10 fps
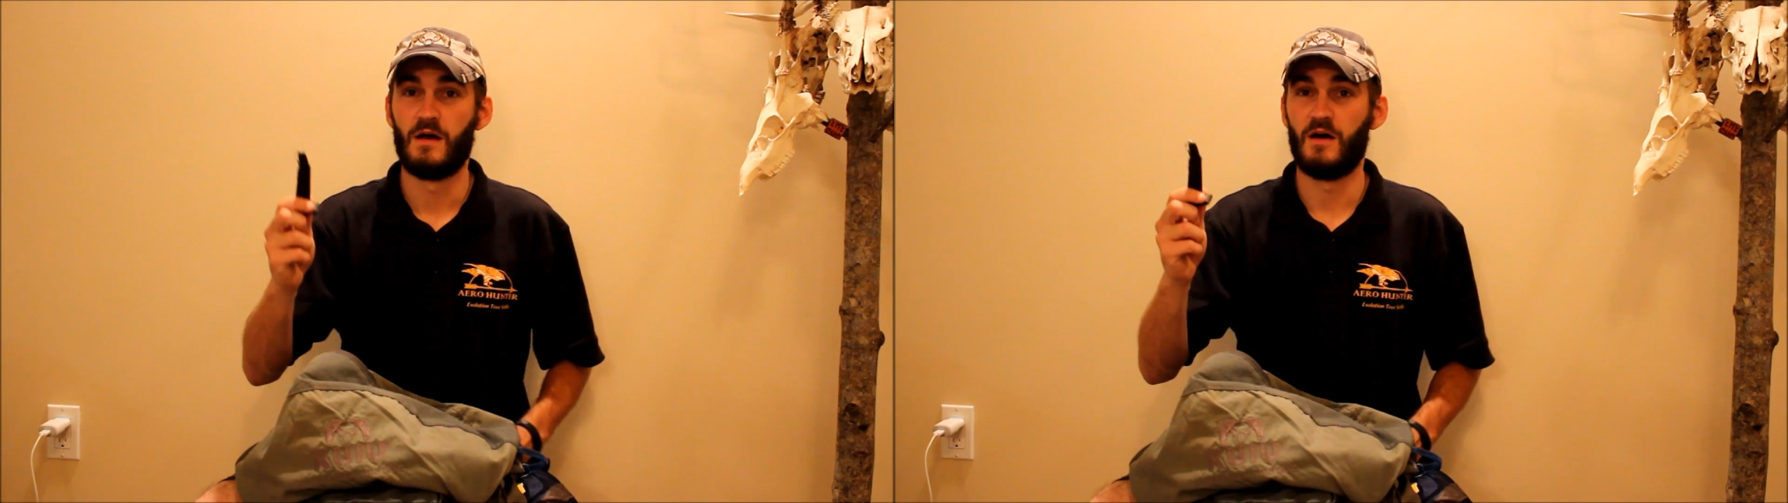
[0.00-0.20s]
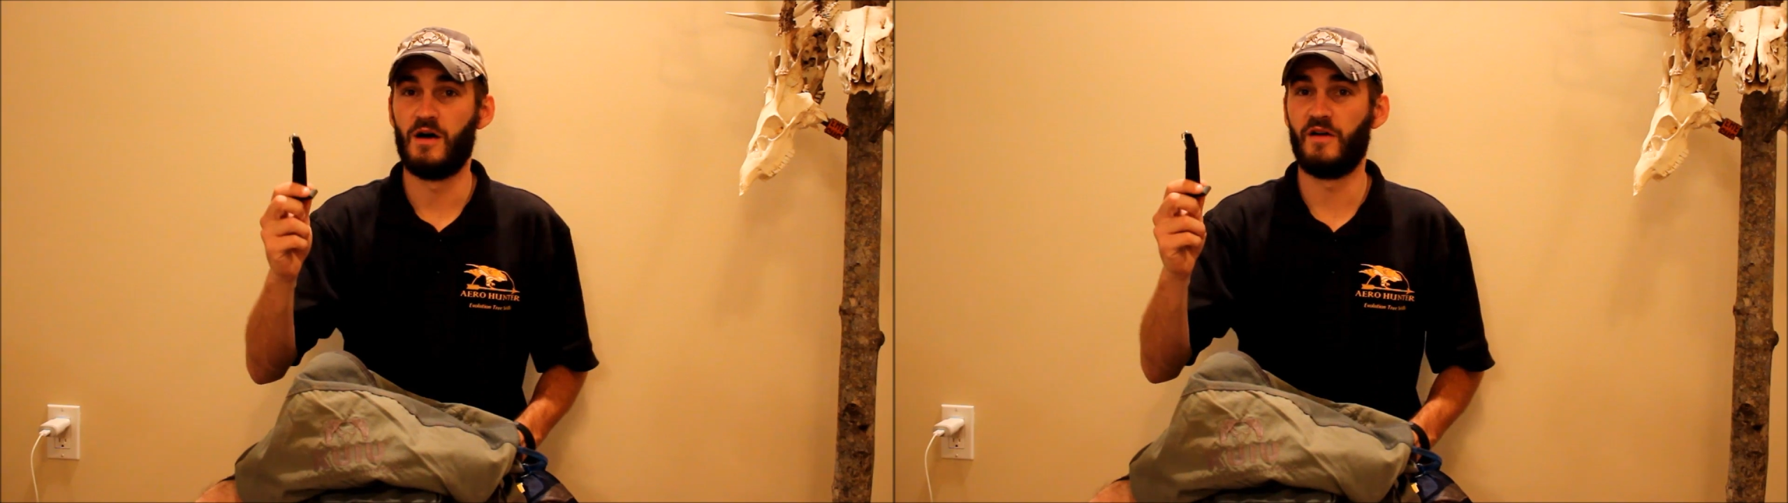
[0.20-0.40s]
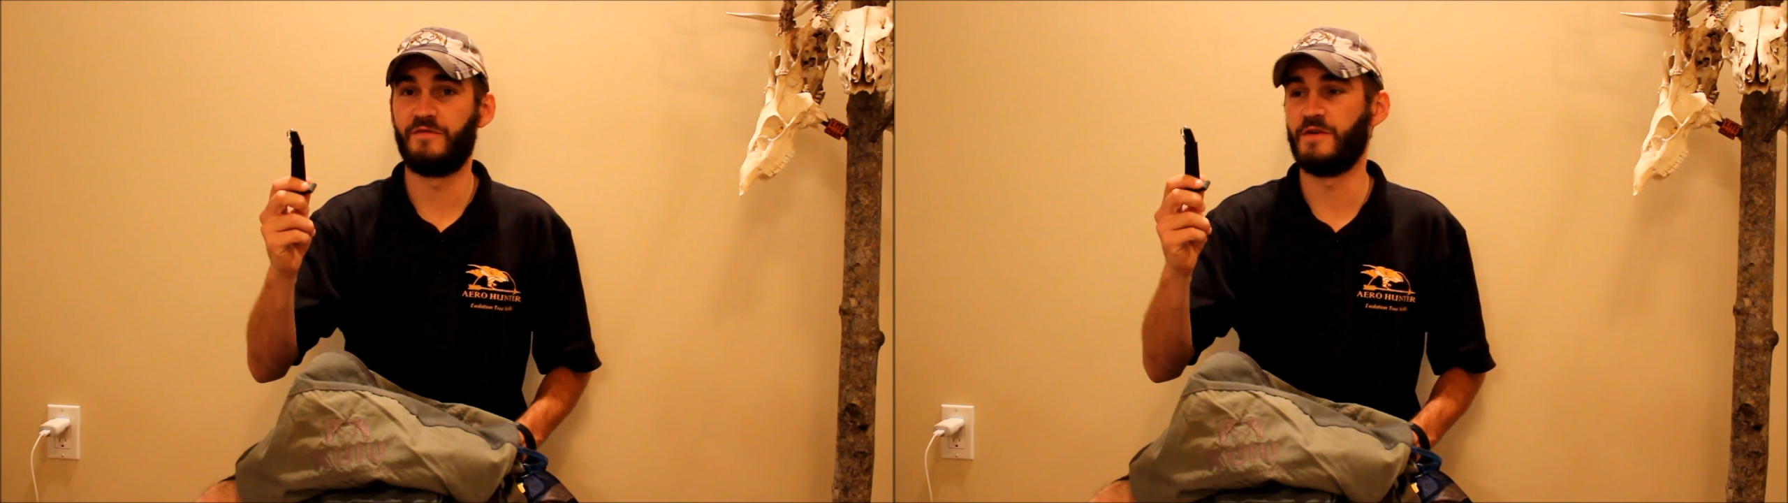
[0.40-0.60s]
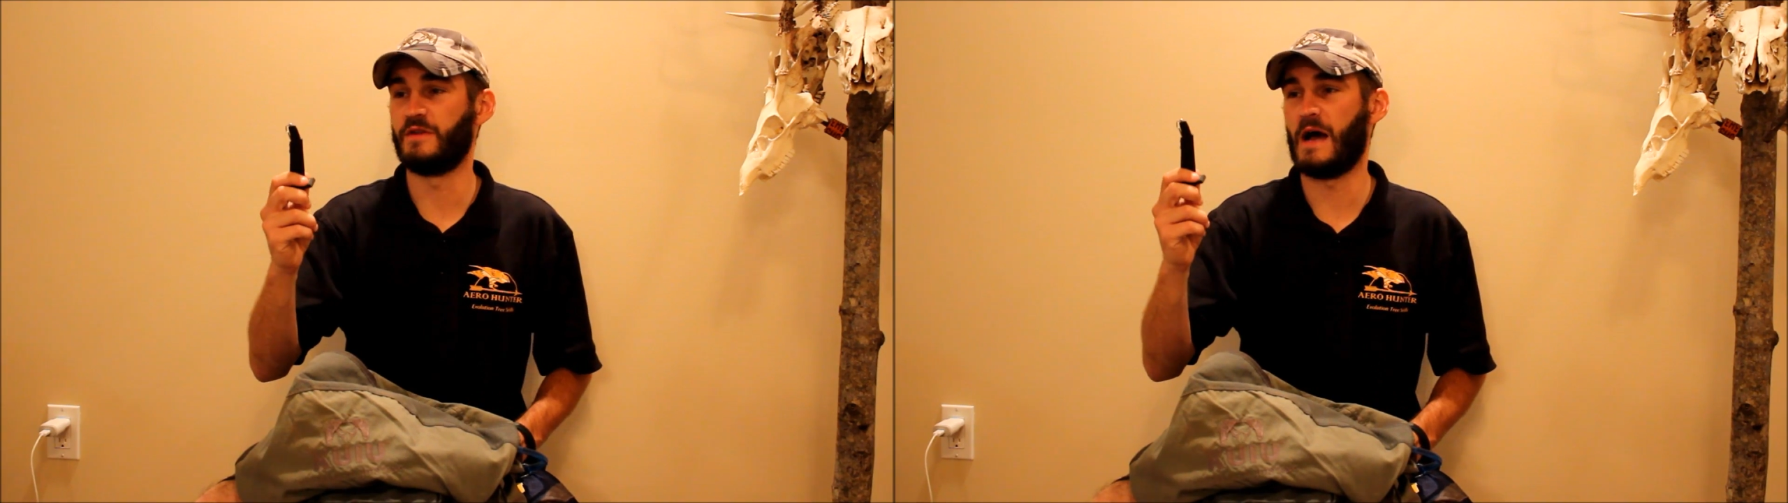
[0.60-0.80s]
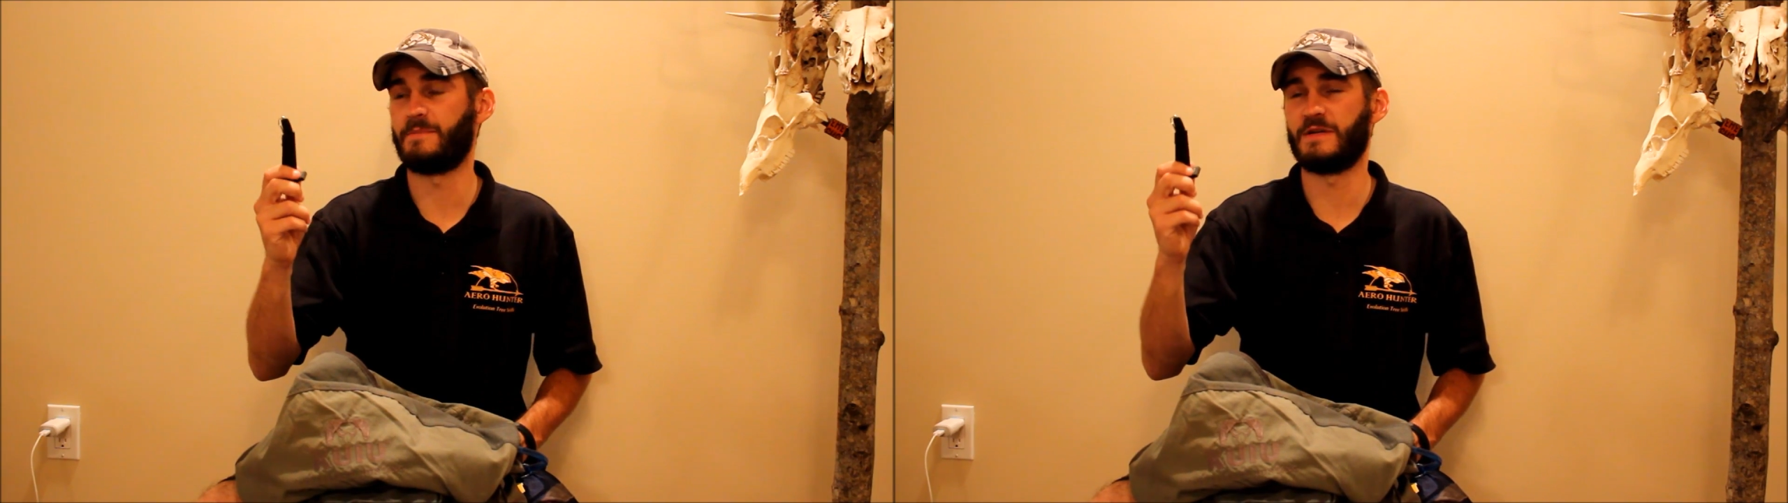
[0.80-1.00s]

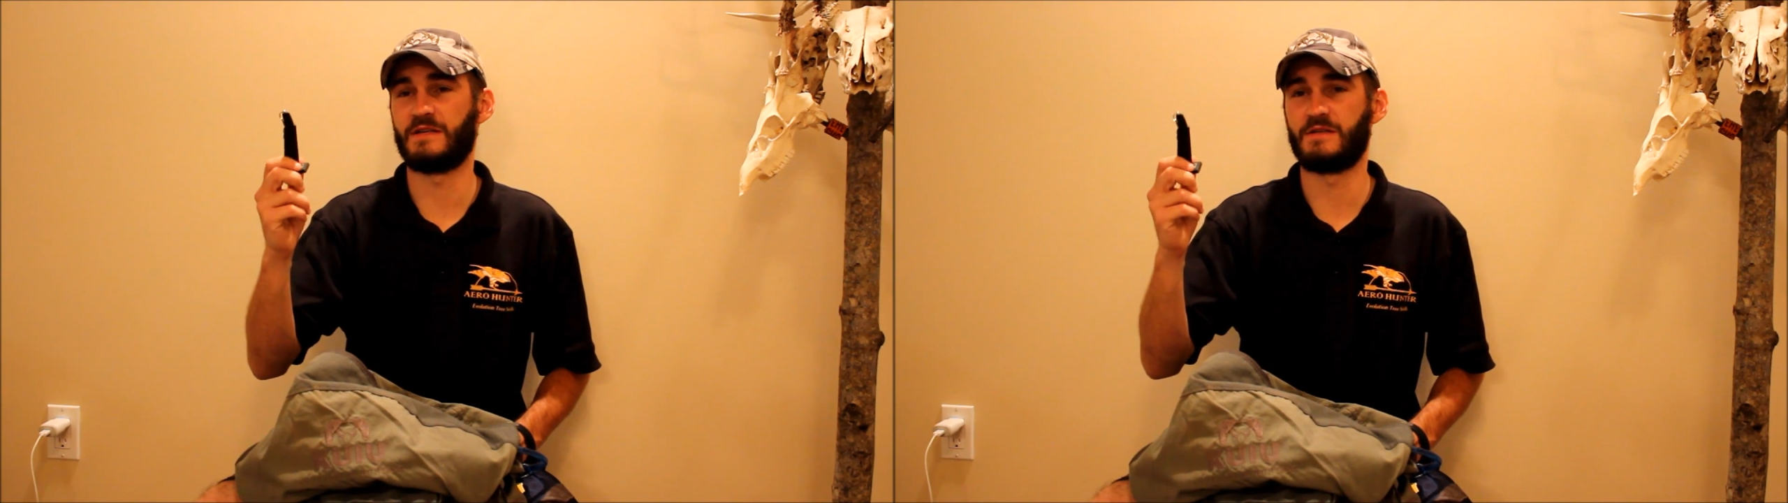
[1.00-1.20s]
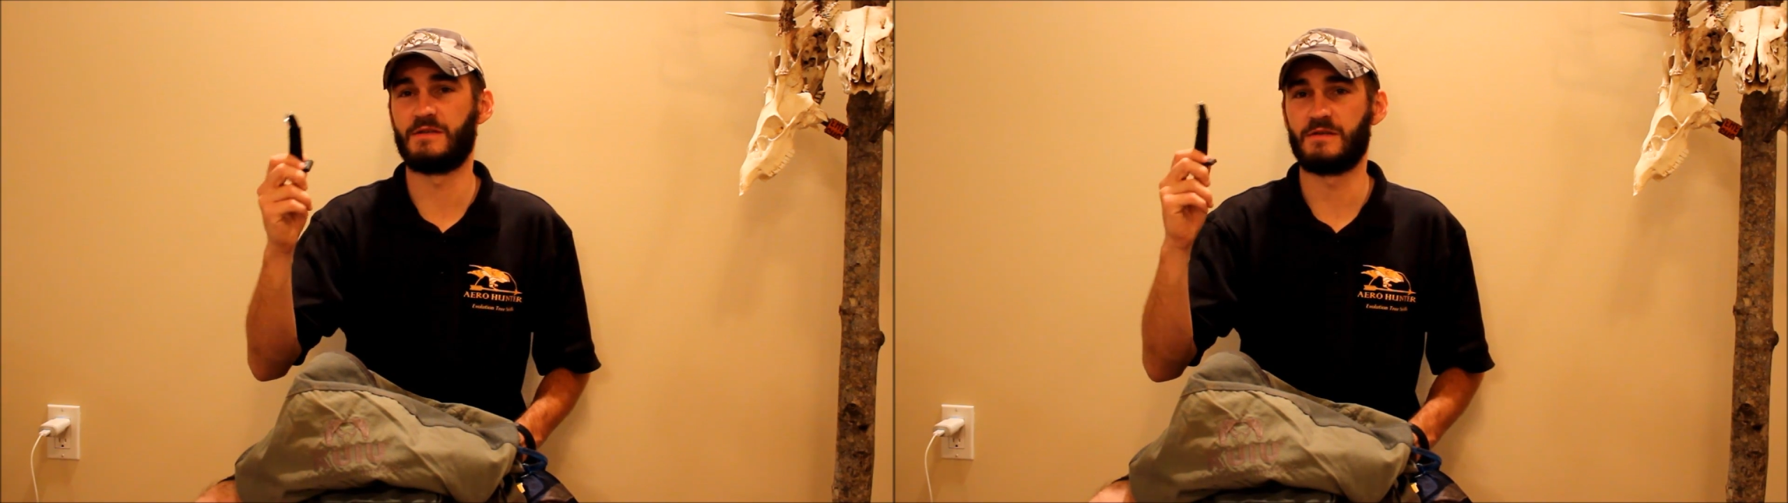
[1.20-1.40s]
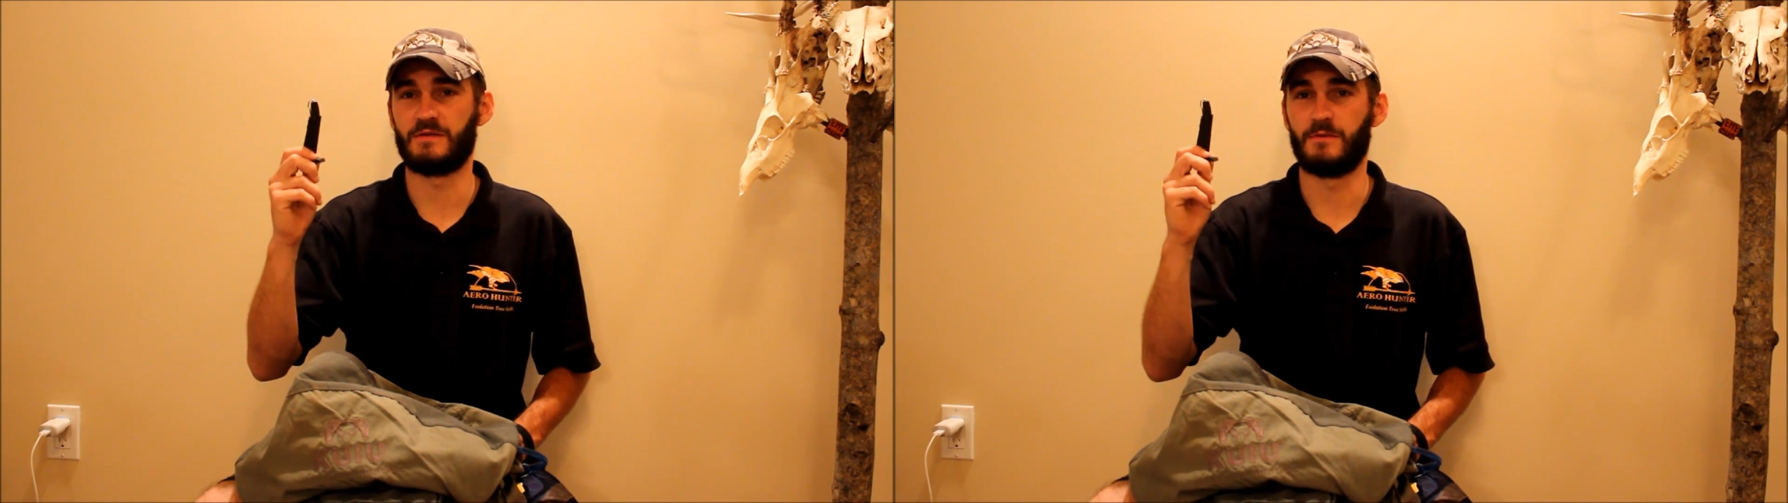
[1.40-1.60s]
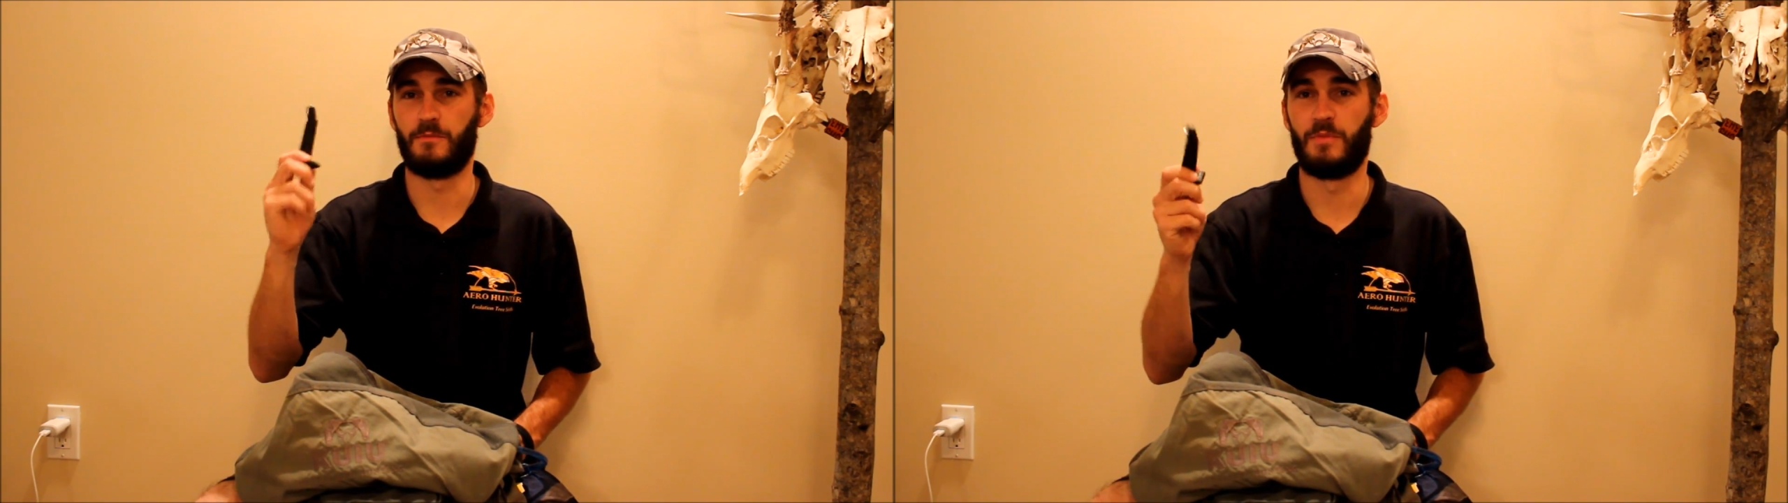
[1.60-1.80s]
Field Optics